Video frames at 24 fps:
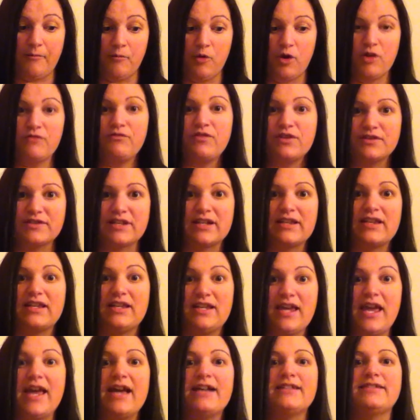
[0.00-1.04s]
where it feels like the
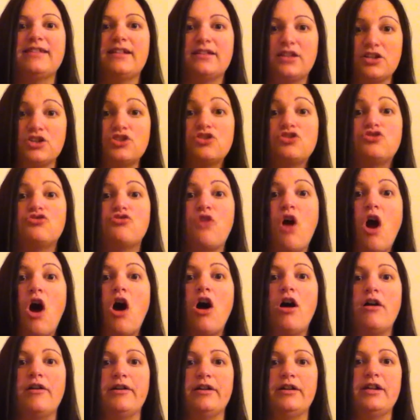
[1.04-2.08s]
kicks, like the
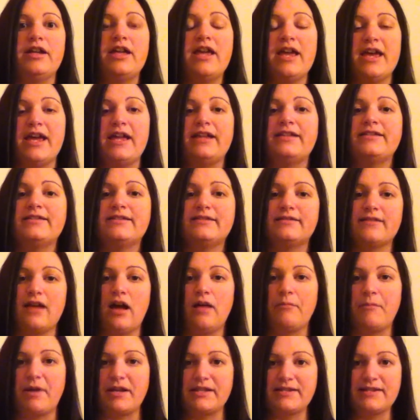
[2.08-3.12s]
strong hits
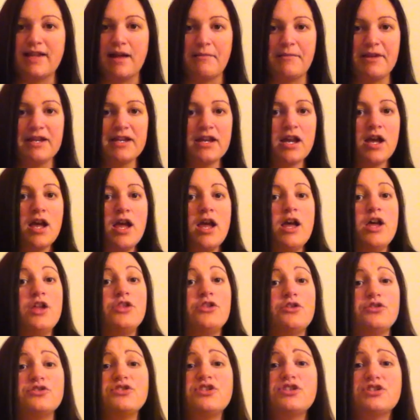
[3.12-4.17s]
on my stomach.
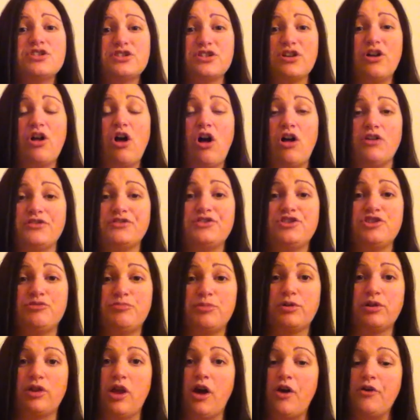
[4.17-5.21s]
Those are still all
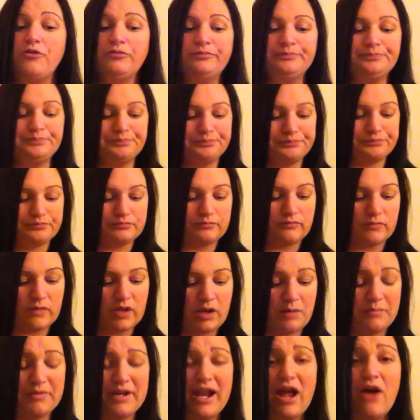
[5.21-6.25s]
super low.
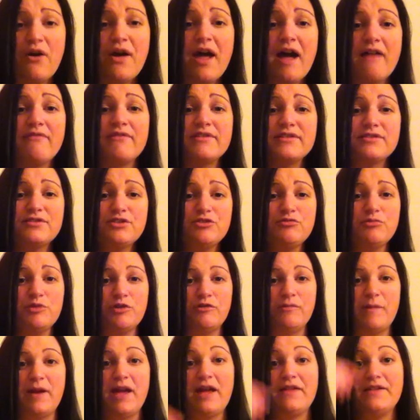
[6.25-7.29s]
But now I have this new
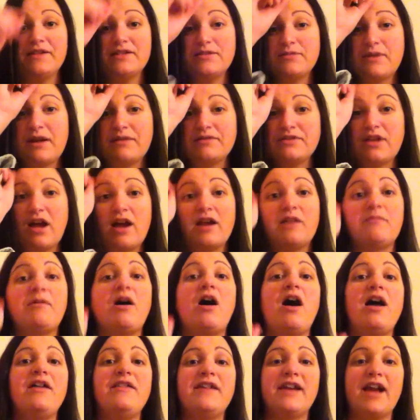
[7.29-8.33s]
movement, and this is what I was talking
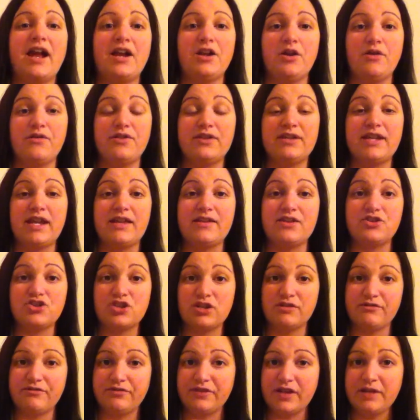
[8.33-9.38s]
about. I think I know the day that
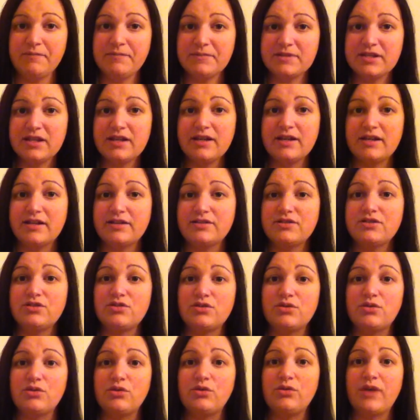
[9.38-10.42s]
she flipped
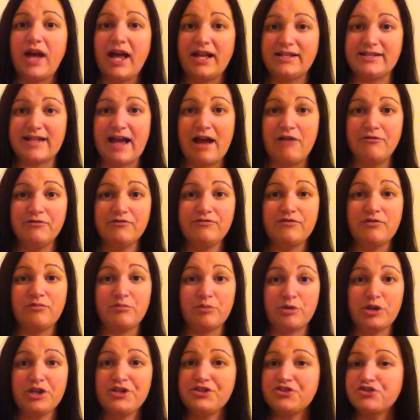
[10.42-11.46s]
into head down from
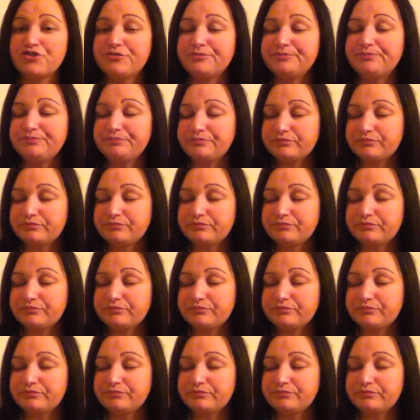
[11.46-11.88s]
breech.